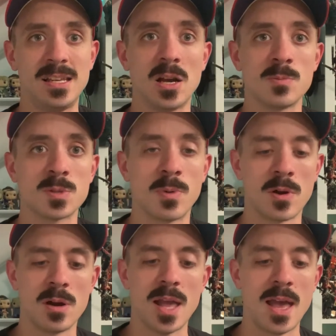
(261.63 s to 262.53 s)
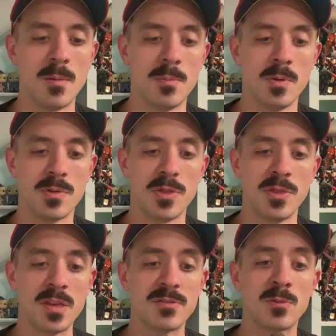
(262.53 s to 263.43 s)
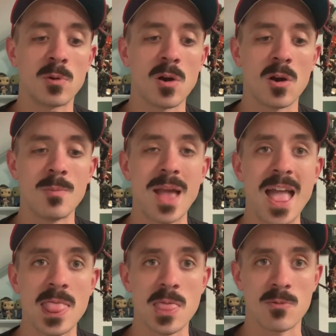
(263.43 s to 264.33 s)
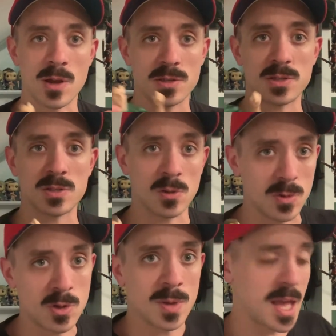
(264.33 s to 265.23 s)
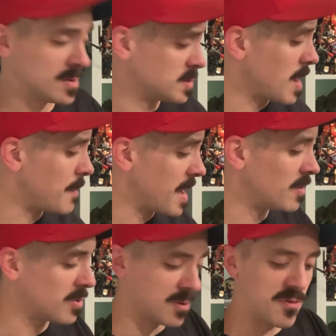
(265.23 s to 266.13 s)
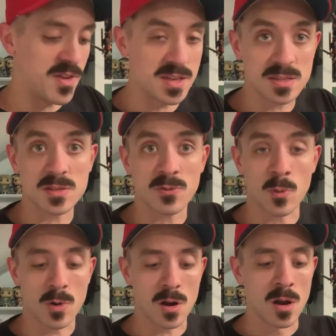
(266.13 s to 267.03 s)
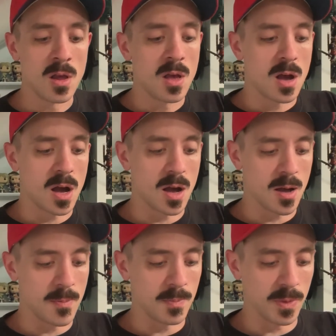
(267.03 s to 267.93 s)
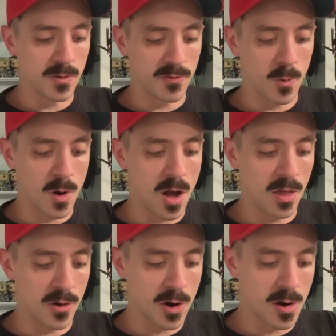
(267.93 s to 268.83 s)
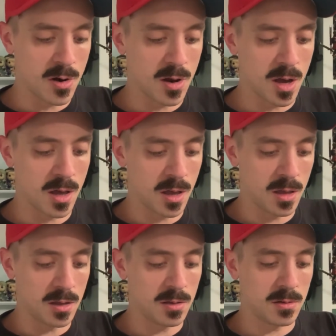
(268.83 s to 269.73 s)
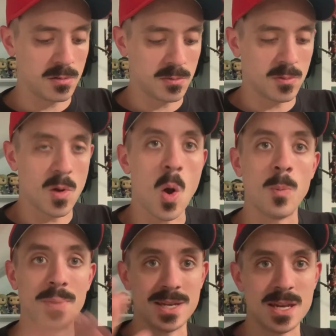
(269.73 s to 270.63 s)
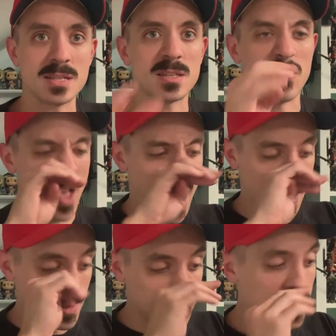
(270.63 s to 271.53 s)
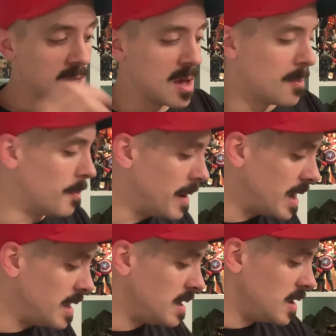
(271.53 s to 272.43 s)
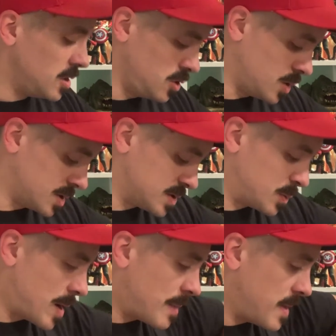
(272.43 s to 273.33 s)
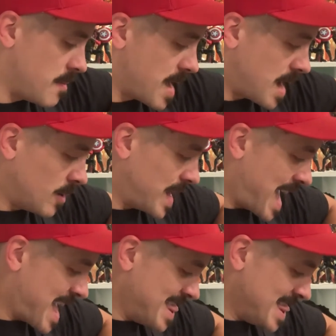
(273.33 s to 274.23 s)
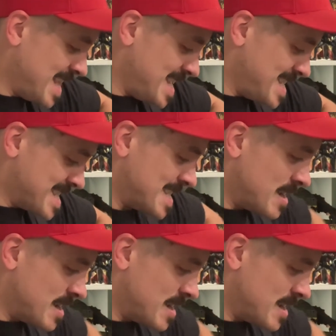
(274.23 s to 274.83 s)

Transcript: comes apart at both the forearm and the wrist. So you can swap out the fists for, um, for other uh, openness of hands, but you can swap him out at the